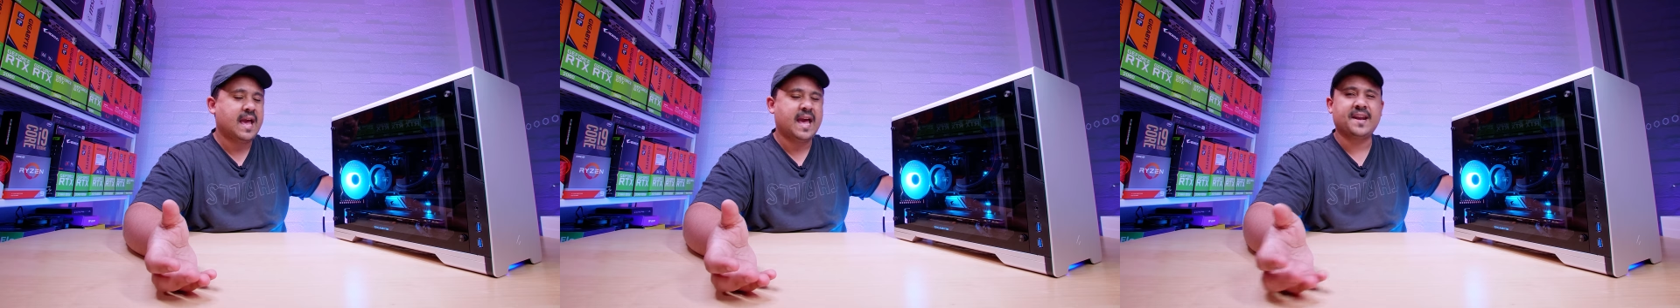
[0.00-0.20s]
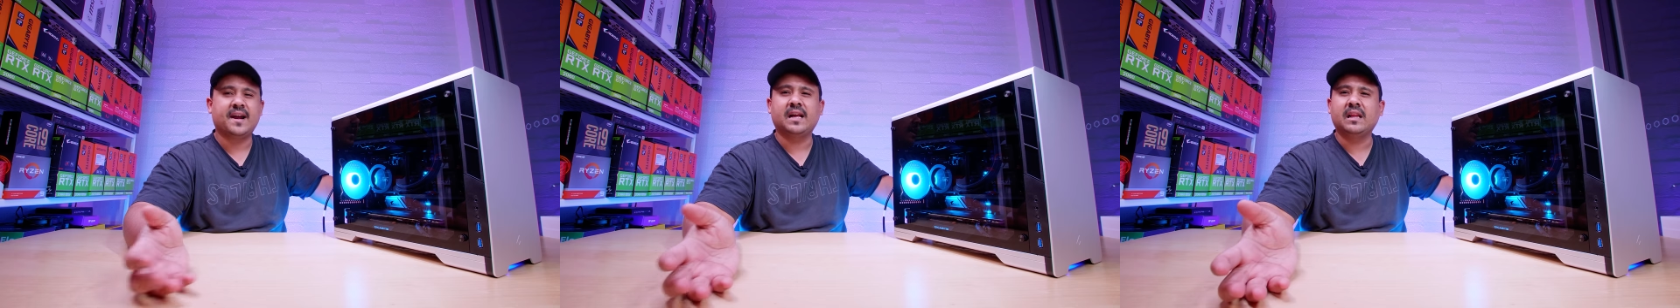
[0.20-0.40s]

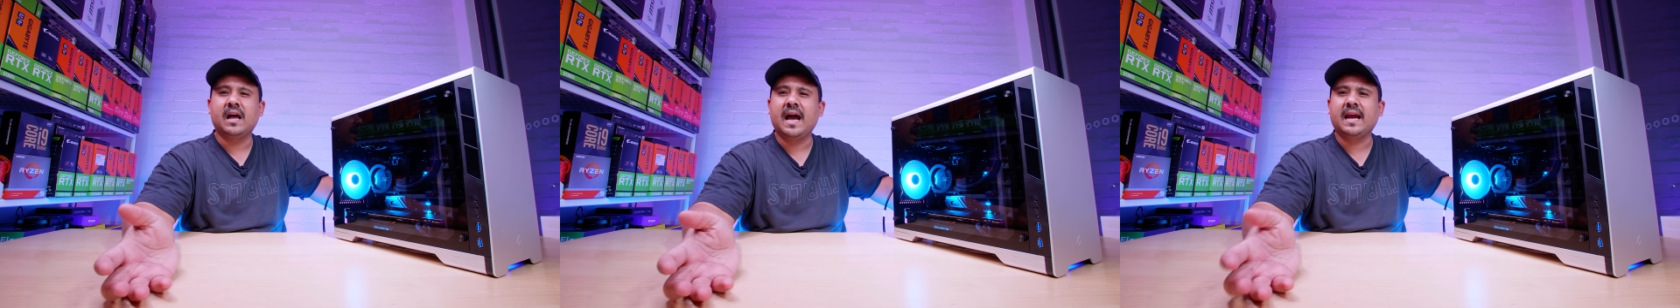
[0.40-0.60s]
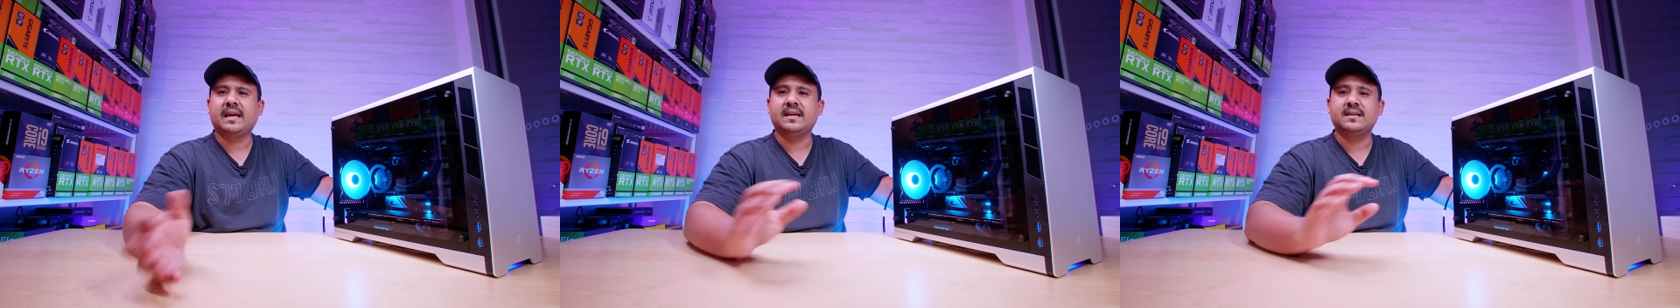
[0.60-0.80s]
And I
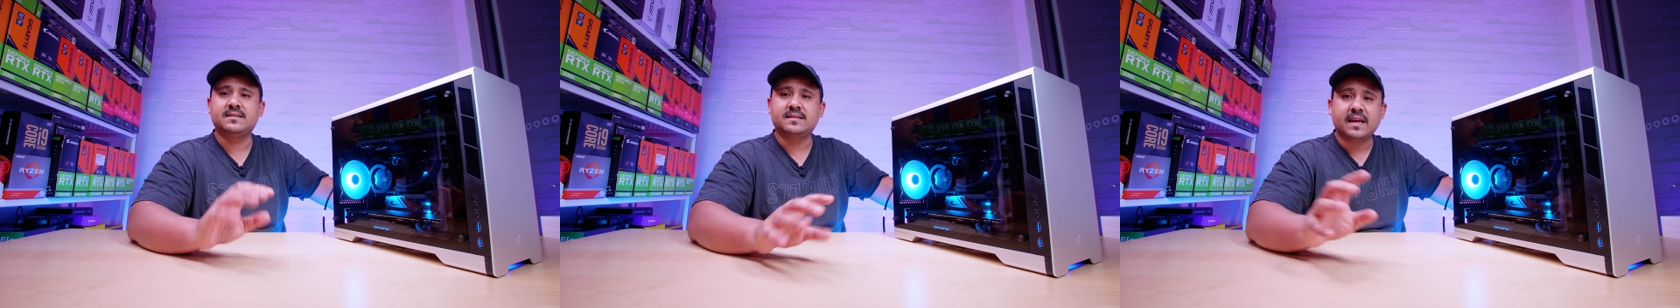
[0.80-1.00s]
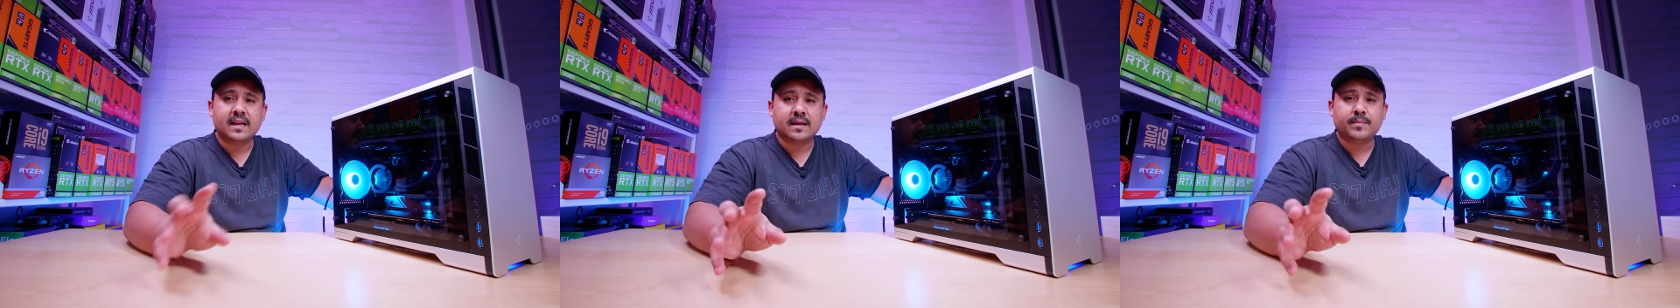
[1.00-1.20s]
like
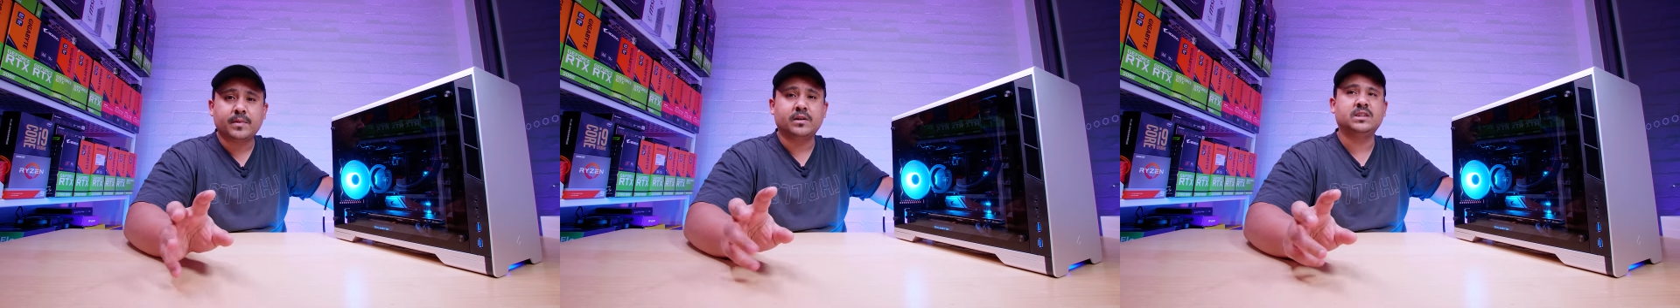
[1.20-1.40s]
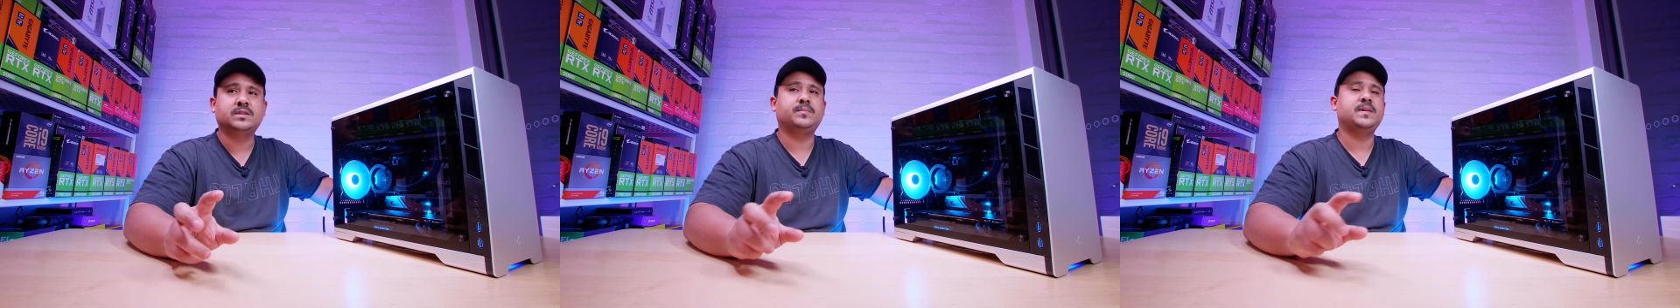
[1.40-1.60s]
aesthetic
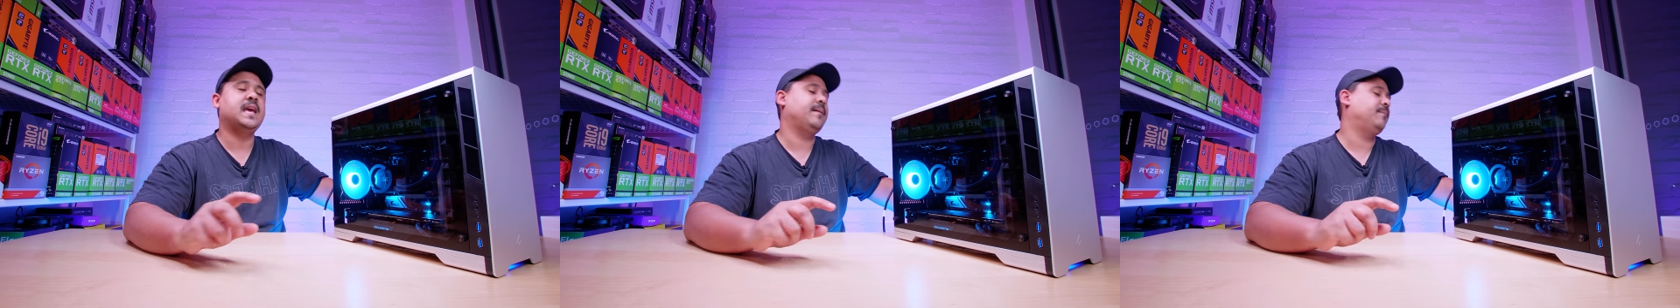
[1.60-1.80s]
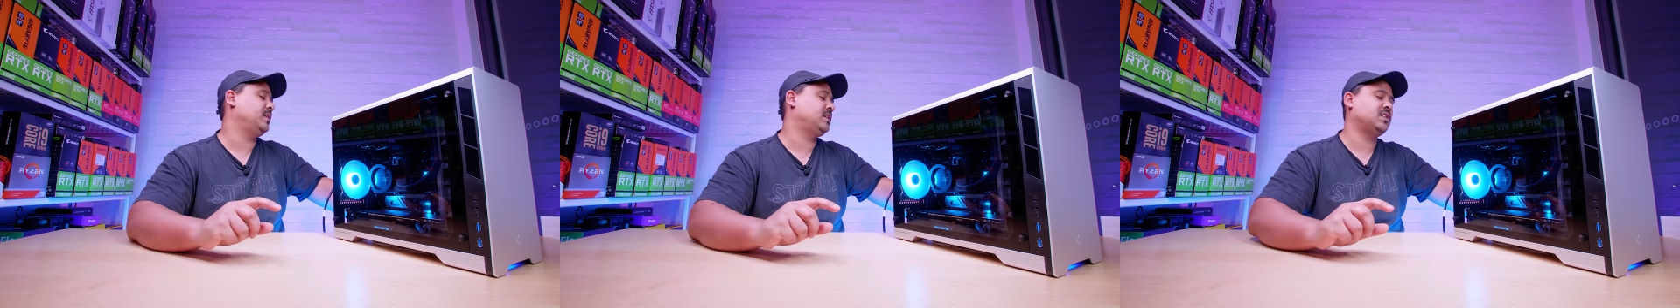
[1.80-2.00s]
builds,
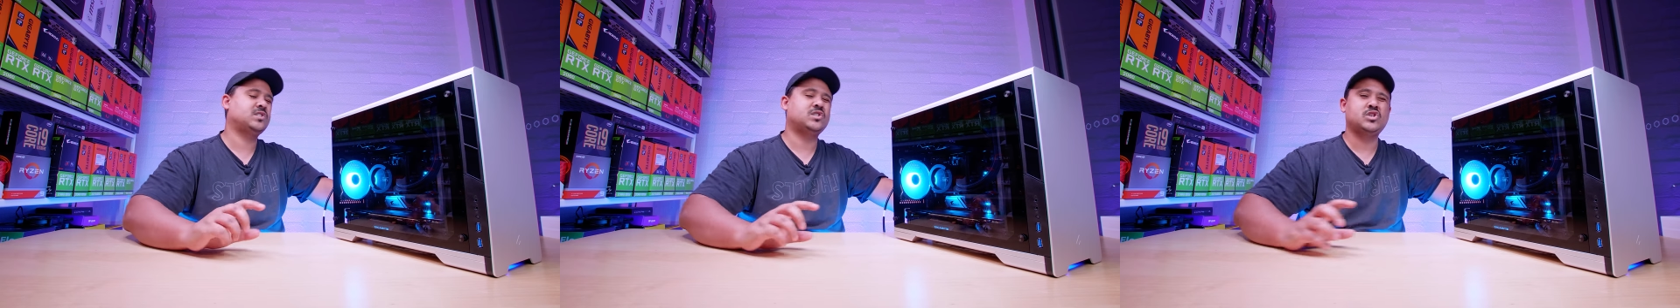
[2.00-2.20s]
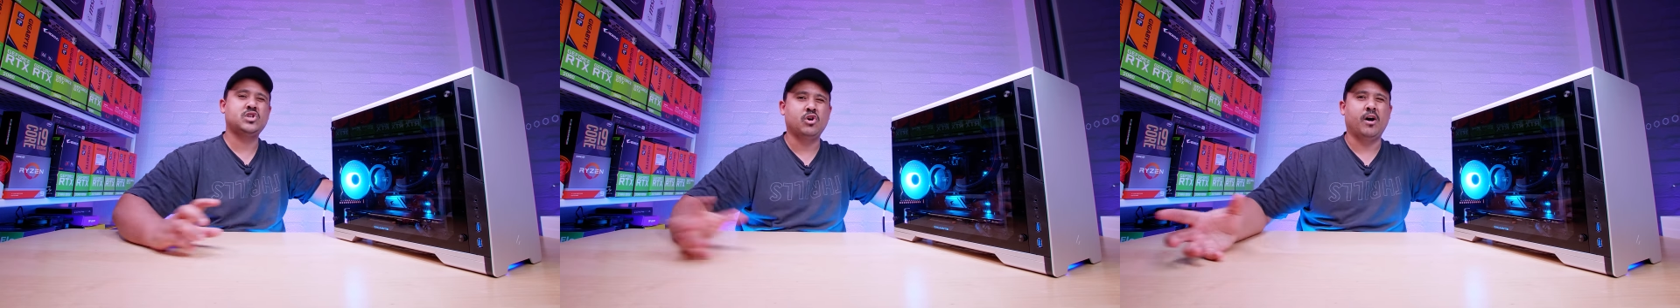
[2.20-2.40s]
yeah, but
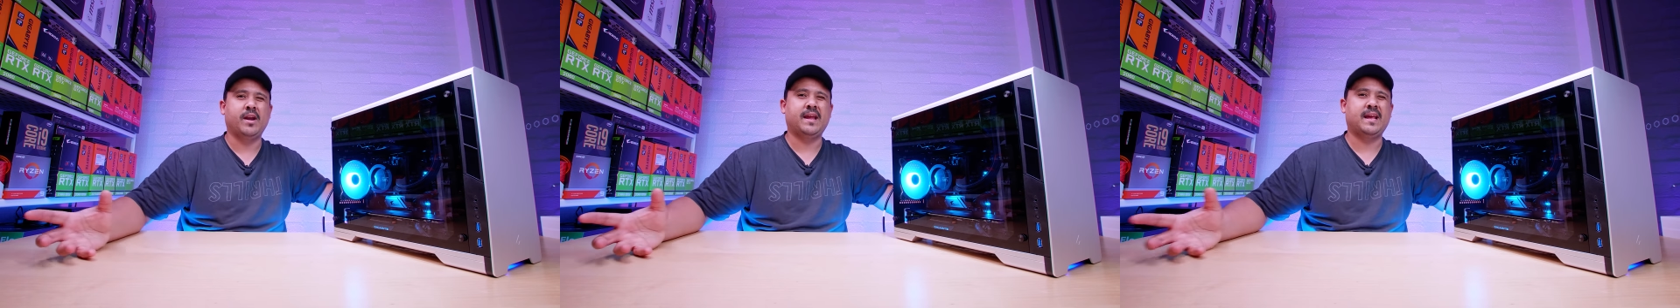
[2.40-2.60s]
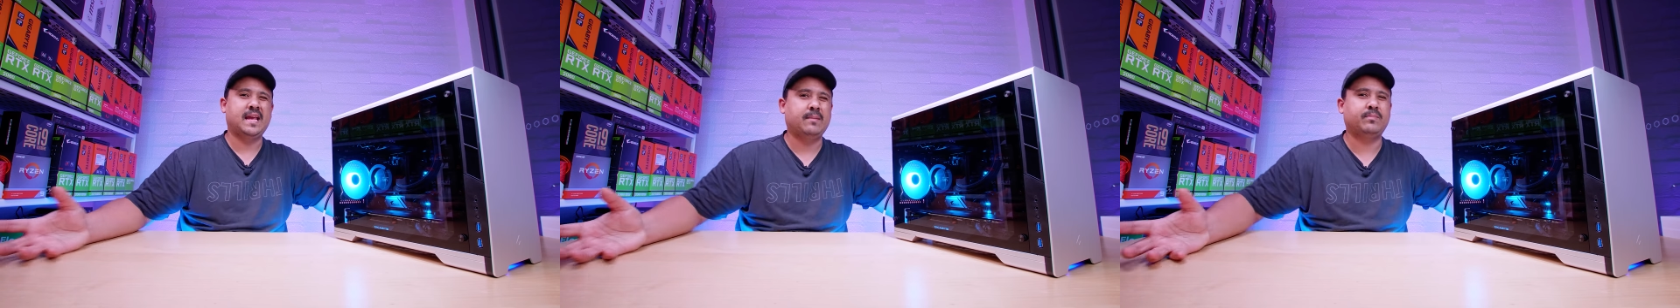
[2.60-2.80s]
just
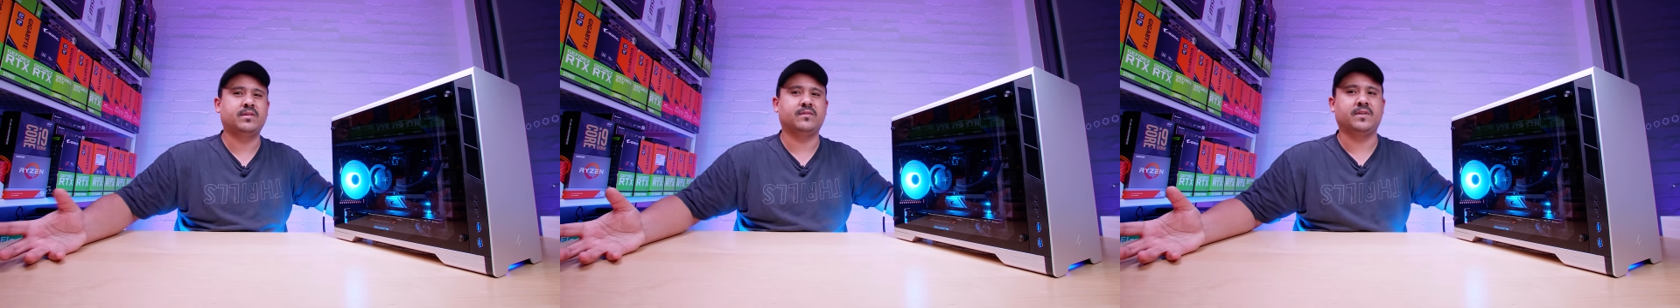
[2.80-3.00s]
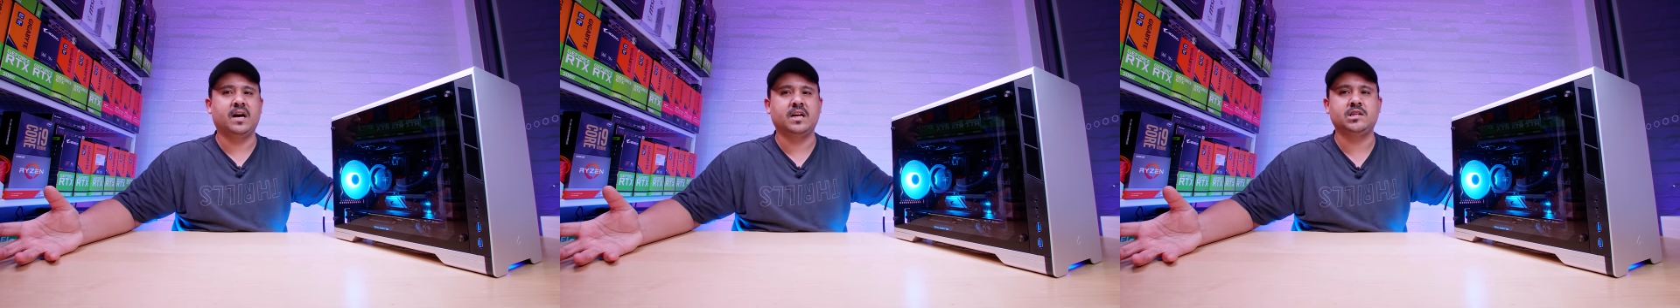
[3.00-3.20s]
not heaps
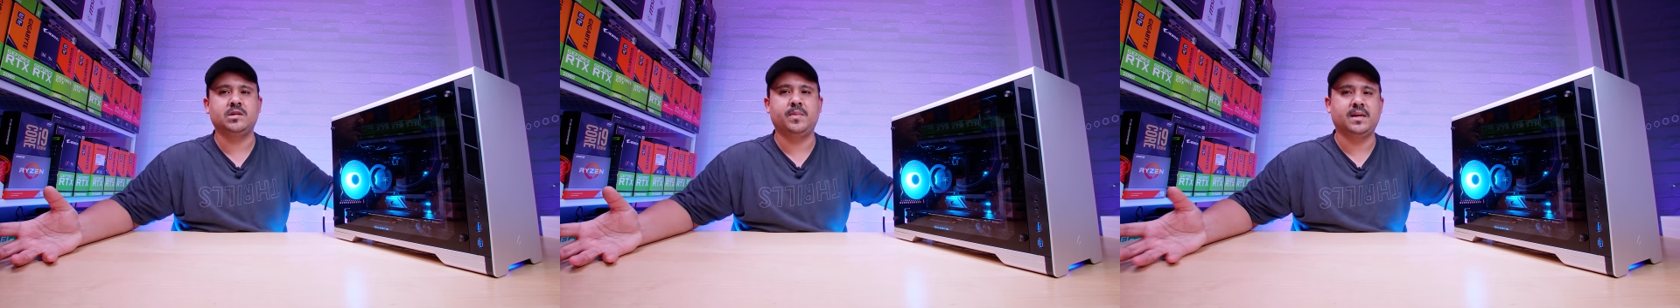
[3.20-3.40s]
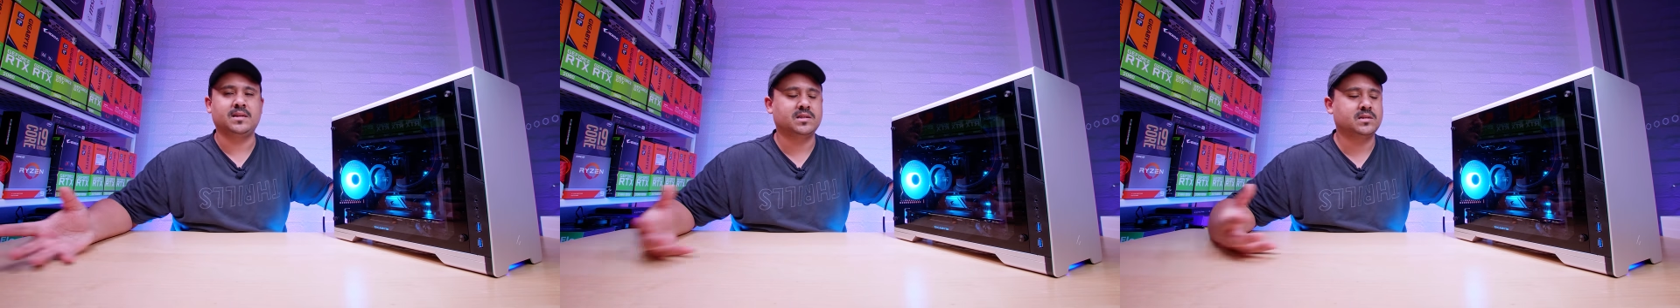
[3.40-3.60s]
of
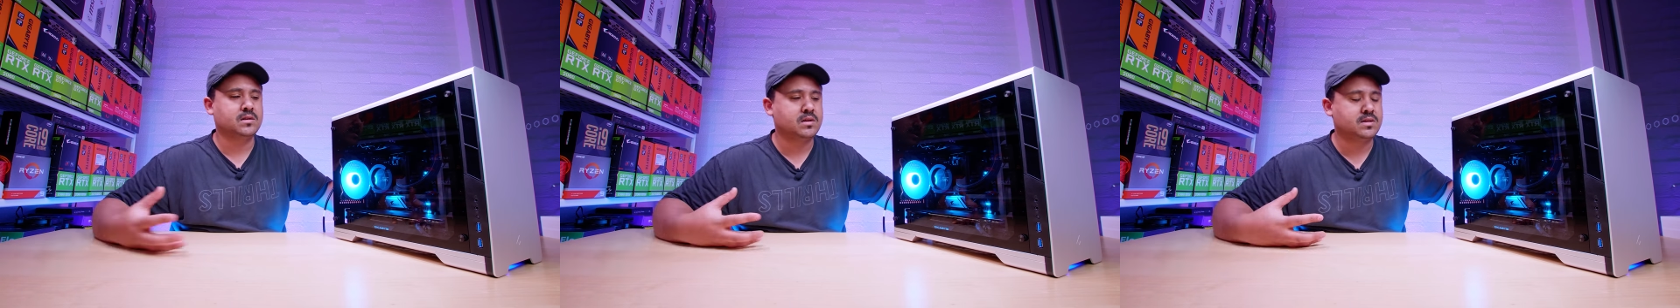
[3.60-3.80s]
RGB.